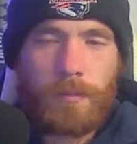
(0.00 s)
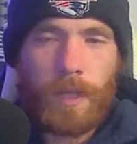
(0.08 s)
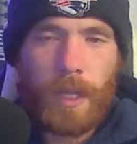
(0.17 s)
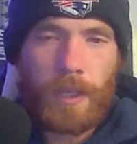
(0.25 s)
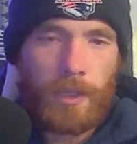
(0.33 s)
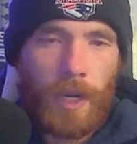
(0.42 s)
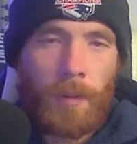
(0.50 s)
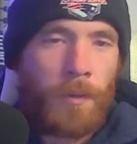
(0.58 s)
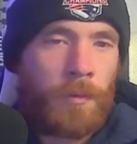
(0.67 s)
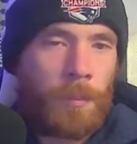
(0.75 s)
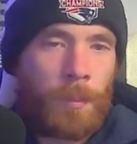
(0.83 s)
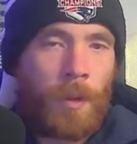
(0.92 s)
Actually, I
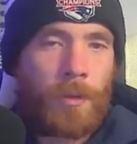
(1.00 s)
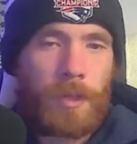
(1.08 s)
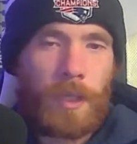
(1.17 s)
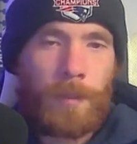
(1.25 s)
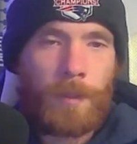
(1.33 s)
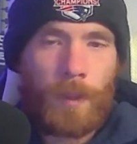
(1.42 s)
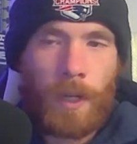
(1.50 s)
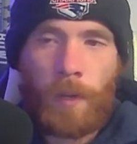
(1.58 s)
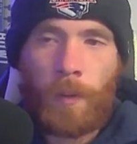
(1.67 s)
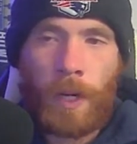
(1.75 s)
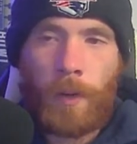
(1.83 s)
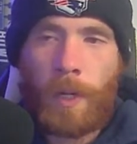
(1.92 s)
root for both teams.
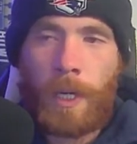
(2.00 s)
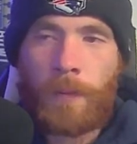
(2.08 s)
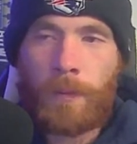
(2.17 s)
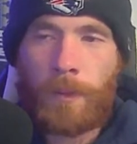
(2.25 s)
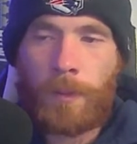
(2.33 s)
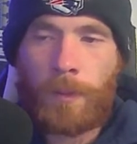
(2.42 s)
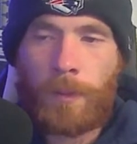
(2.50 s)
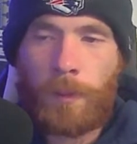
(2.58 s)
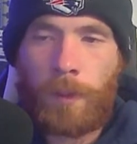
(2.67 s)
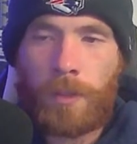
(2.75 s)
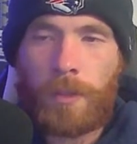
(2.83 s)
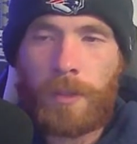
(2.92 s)
Why do I have to root for
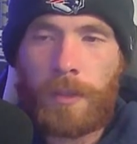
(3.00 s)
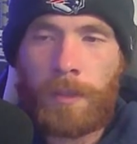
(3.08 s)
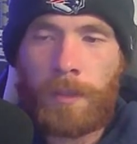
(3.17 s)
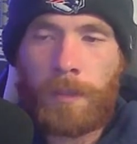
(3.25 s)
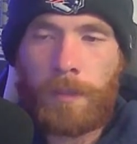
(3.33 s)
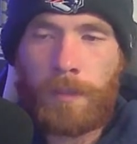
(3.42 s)
one team?